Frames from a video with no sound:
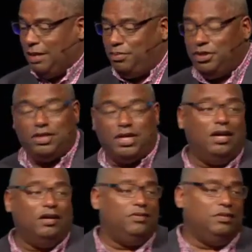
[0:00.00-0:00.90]
blue
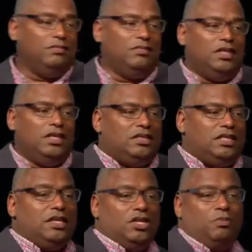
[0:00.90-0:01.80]
curve,
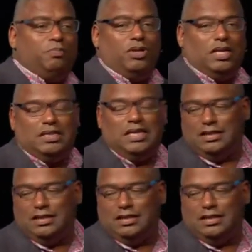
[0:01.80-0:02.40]
take a new product.